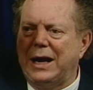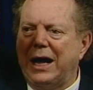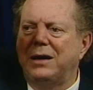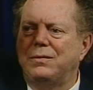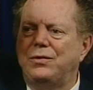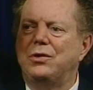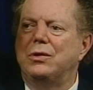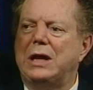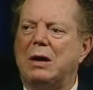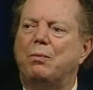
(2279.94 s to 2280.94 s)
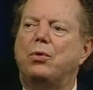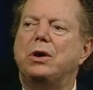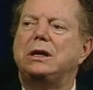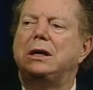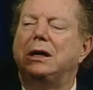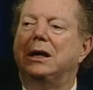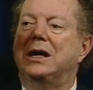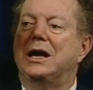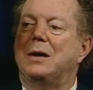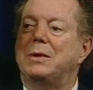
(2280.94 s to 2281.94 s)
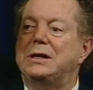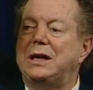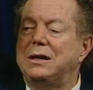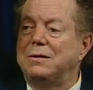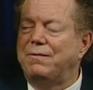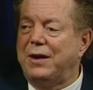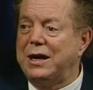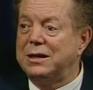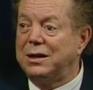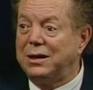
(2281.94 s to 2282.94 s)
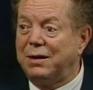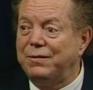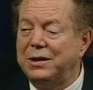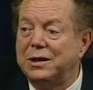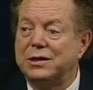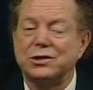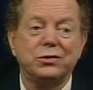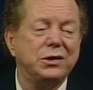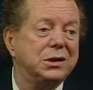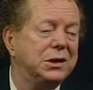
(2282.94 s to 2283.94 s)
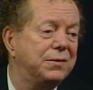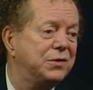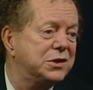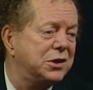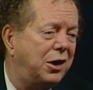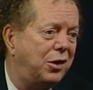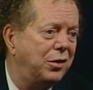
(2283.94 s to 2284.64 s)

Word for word: And out of you and that pointing, I'm identifying the loving that is going to lift us